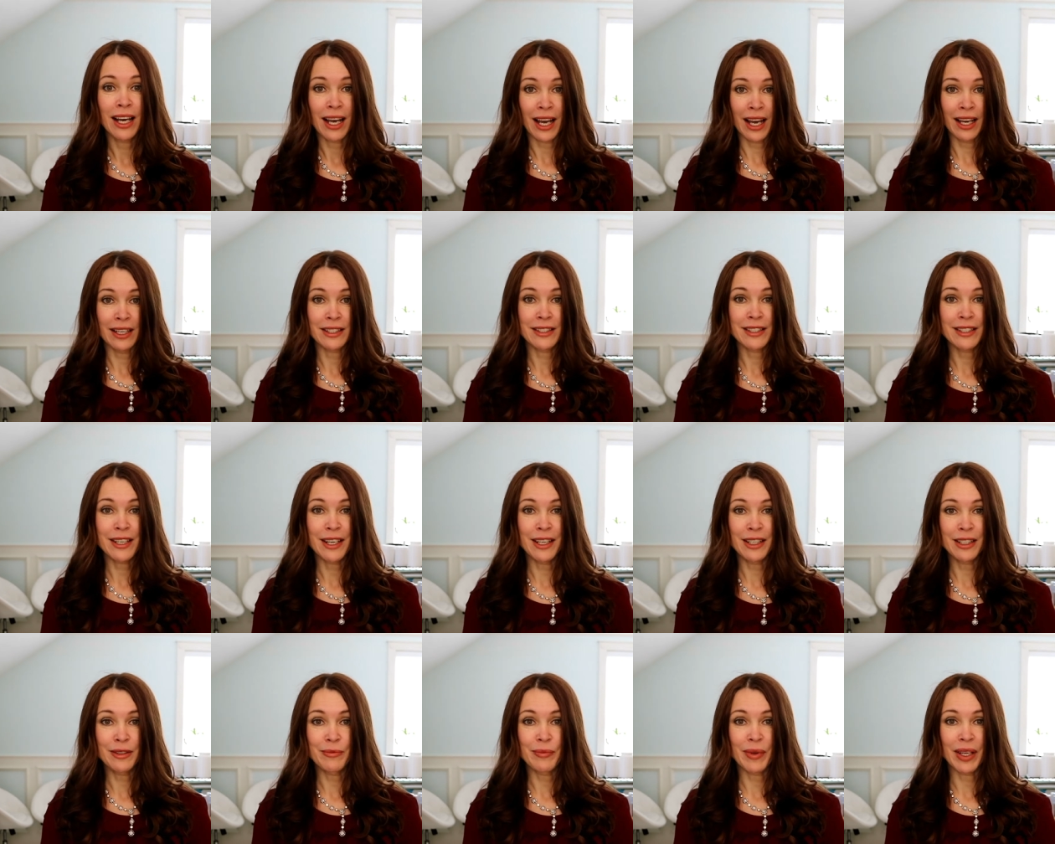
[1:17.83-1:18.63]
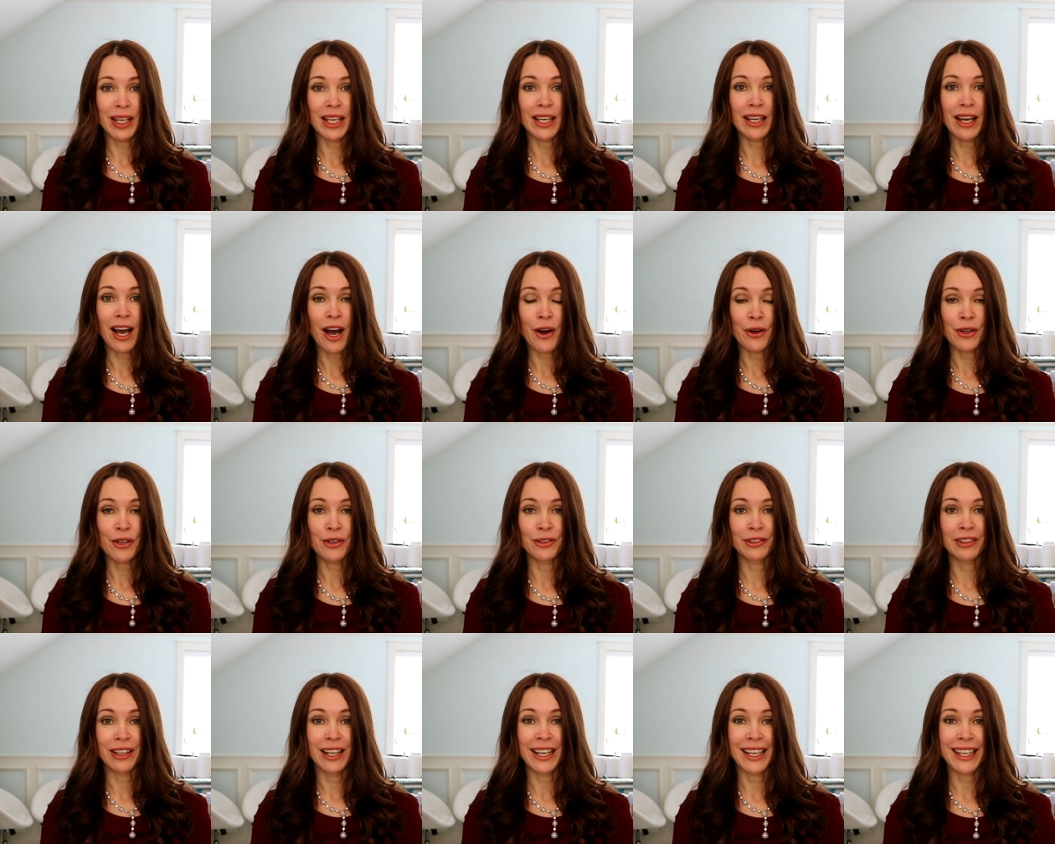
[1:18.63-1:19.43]
and tell me how you
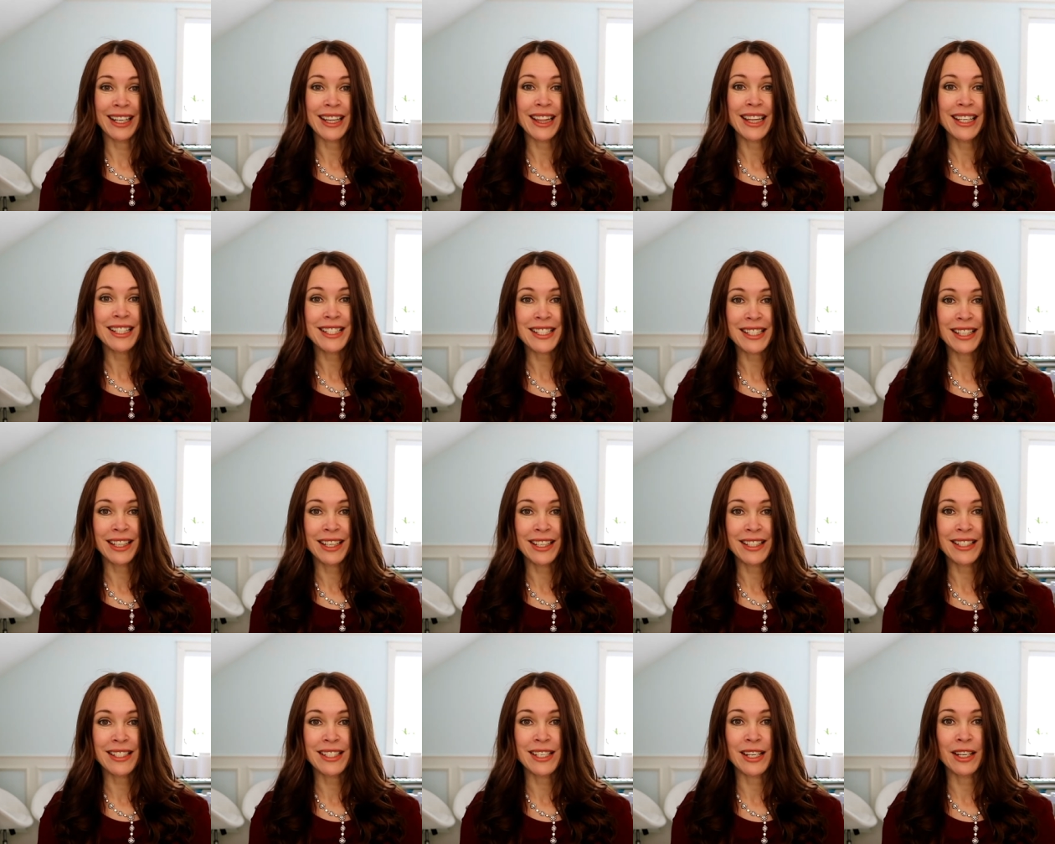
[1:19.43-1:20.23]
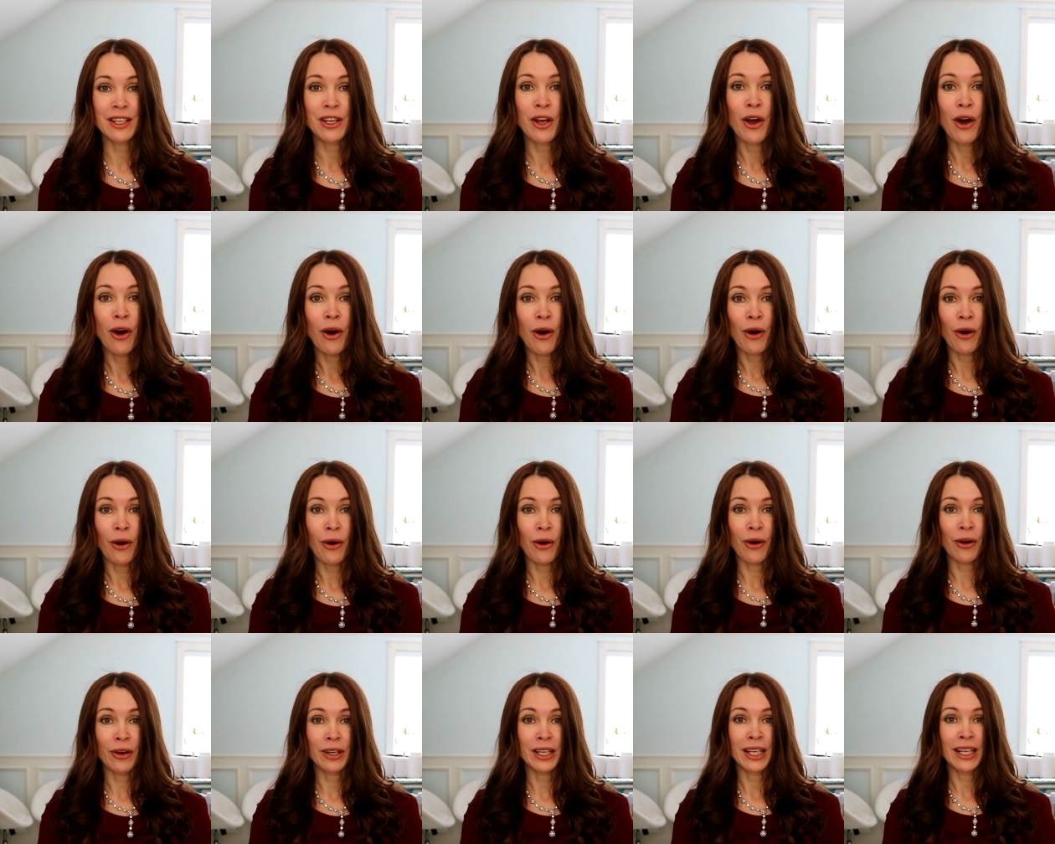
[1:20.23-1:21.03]
like this lesson
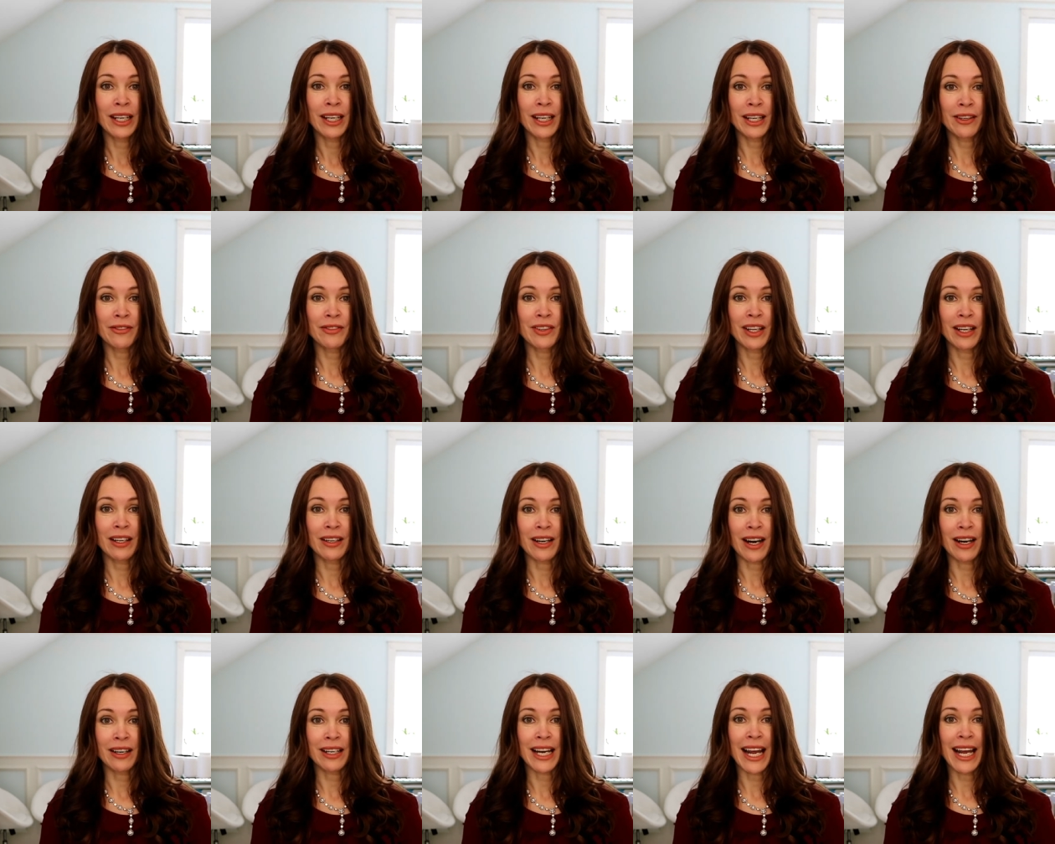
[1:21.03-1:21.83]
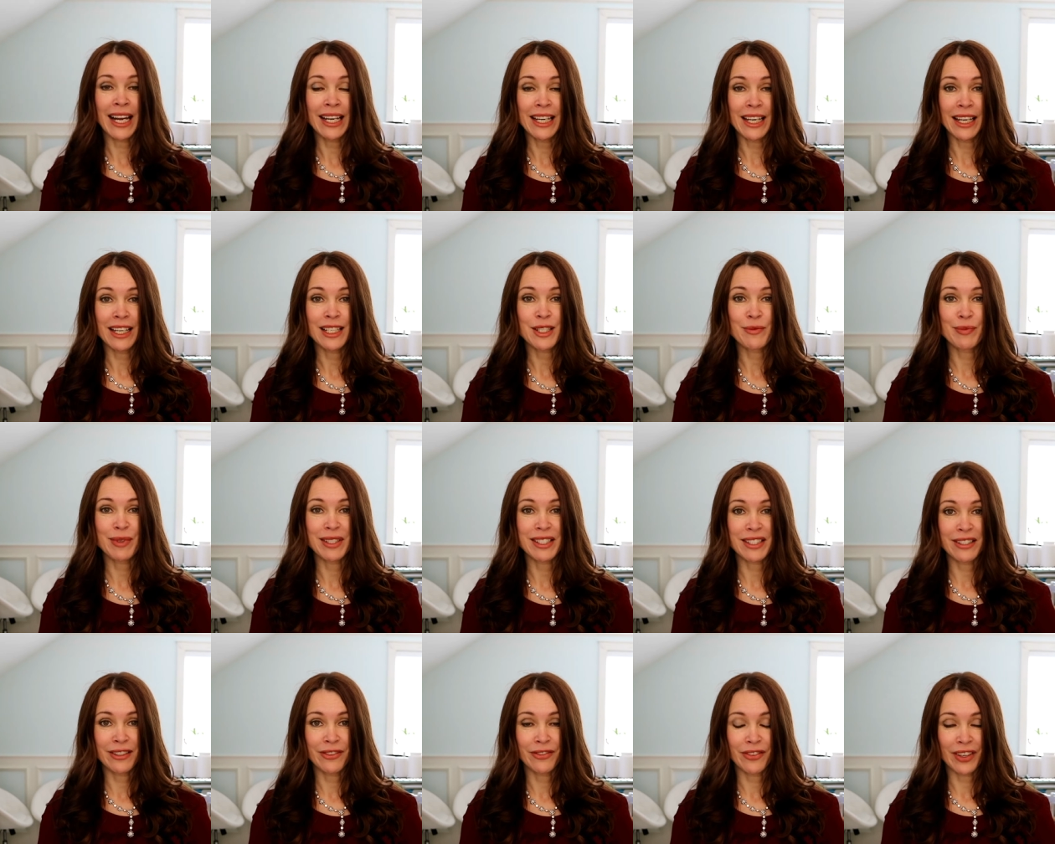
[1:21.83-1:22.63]
or if there are any
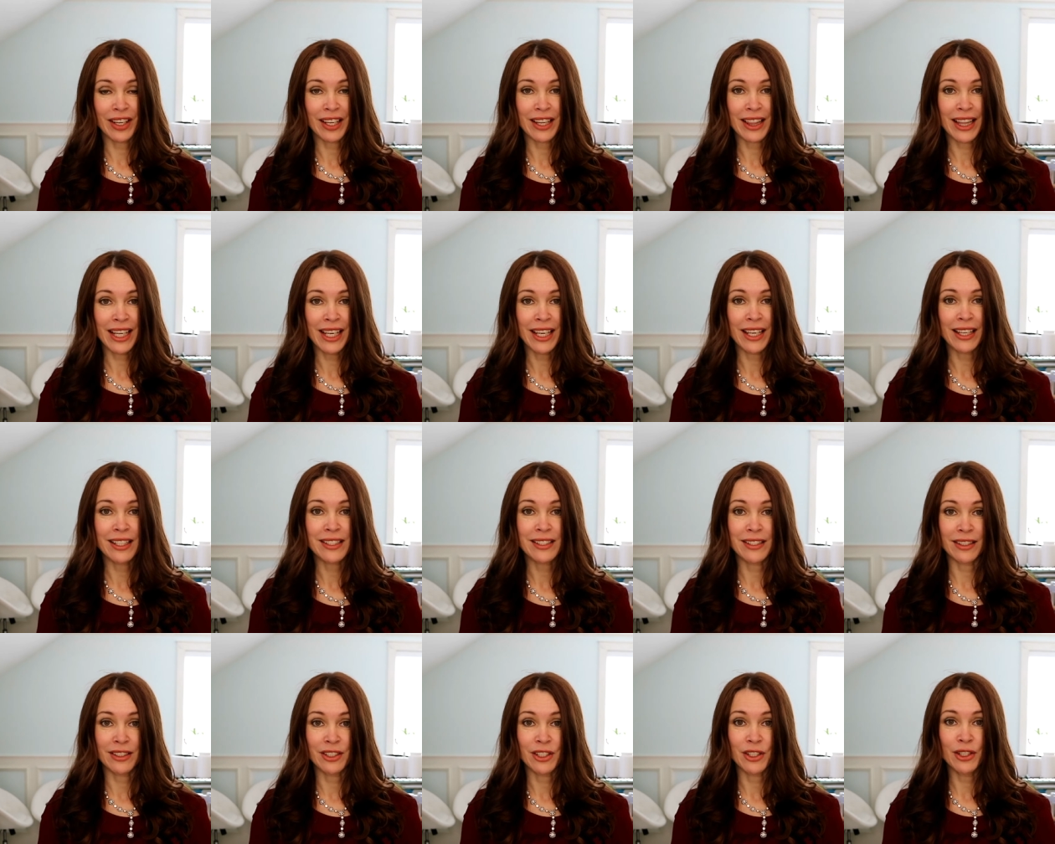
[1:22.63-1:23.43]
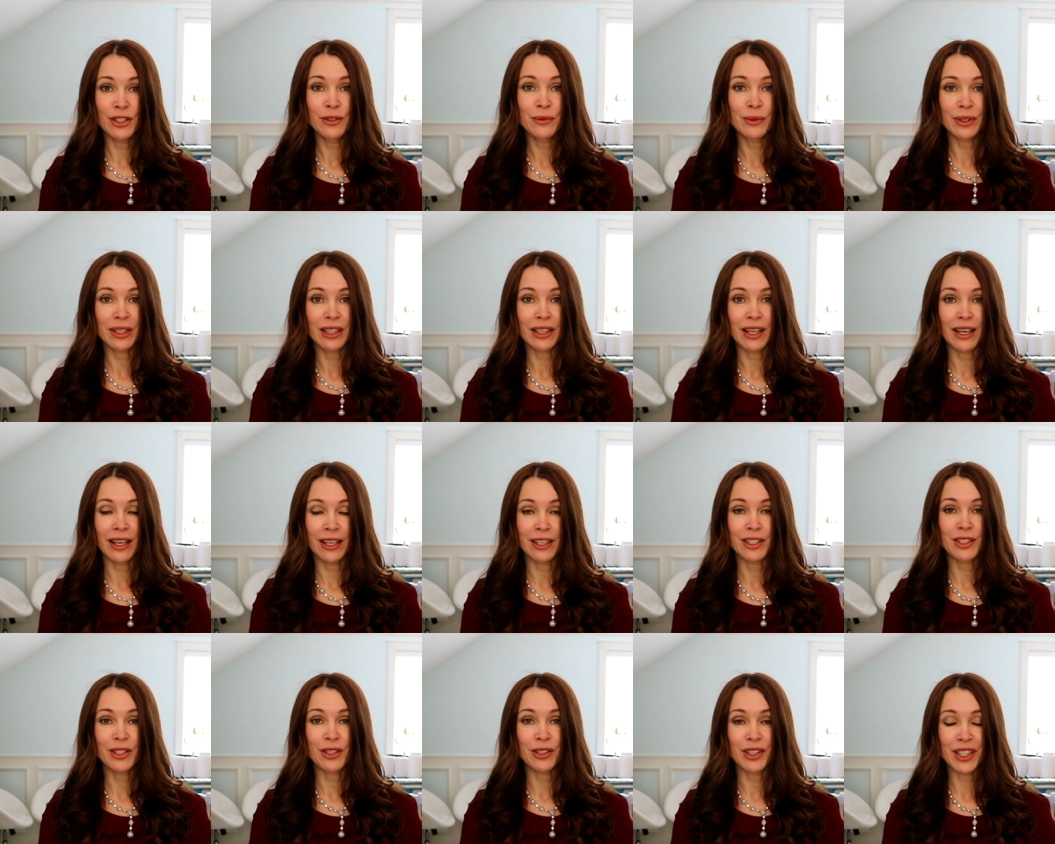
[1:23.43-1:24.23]
specific things that you would
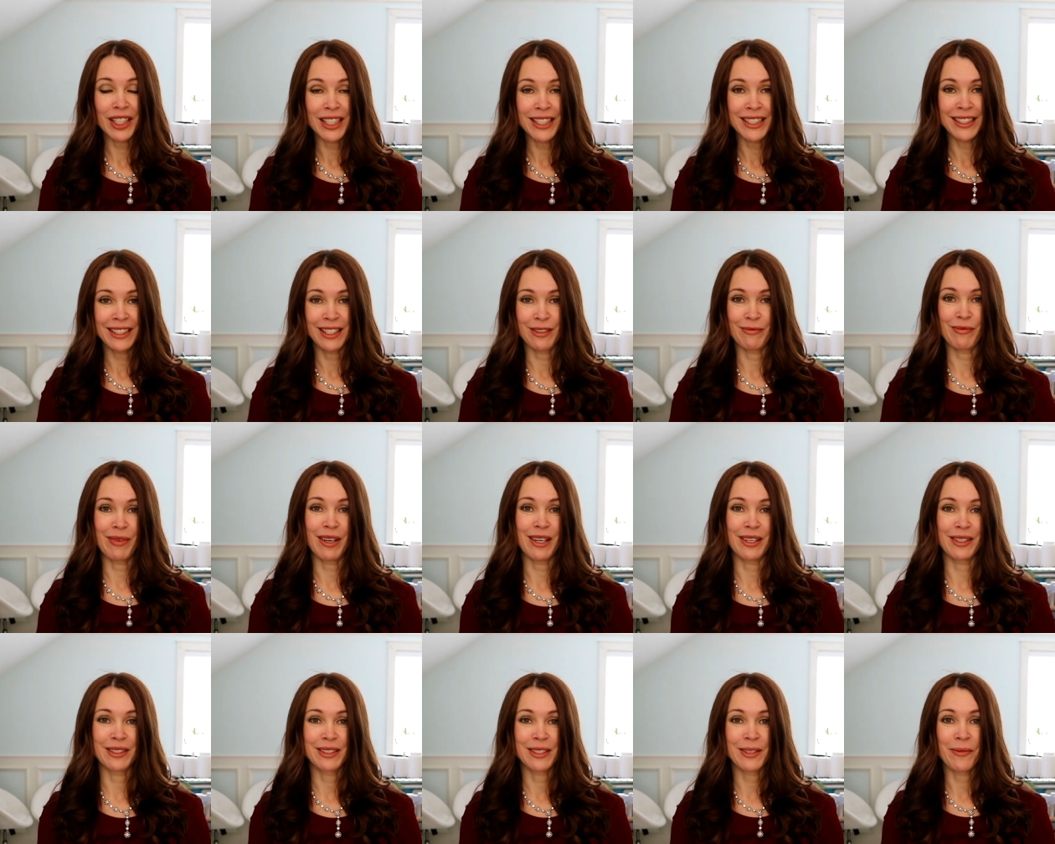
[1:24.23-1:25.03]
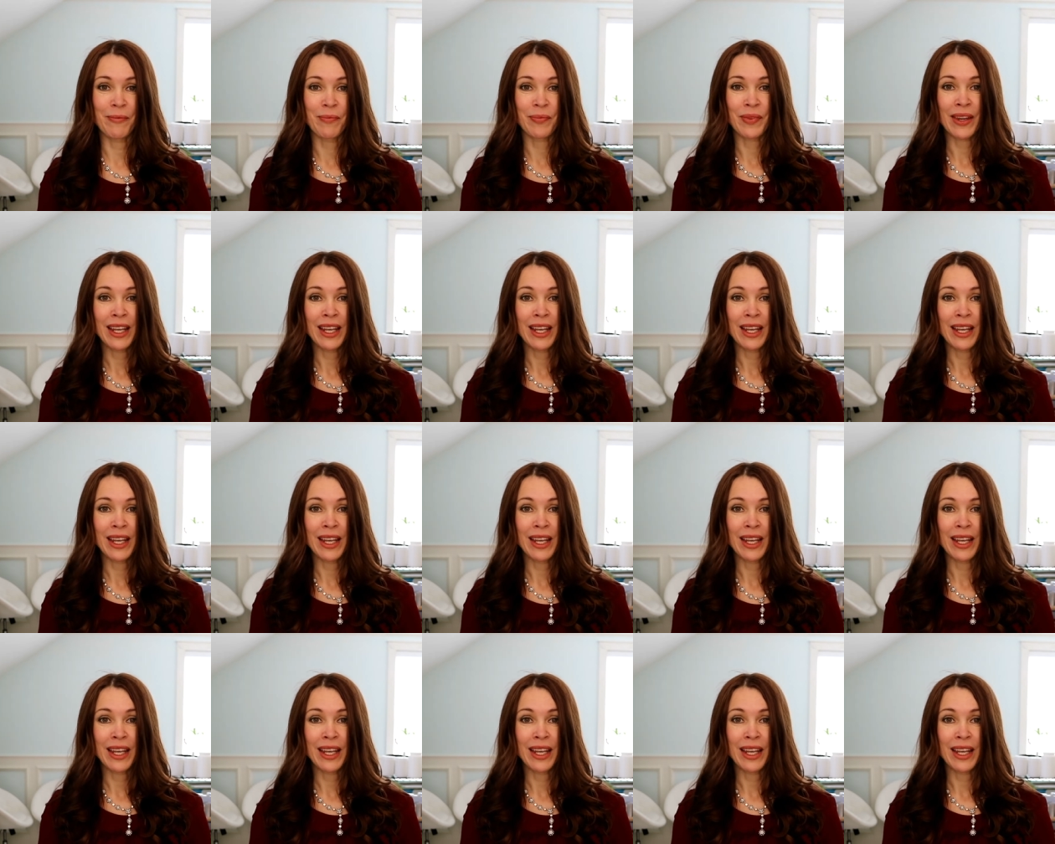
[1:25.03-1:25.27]
like to learn about.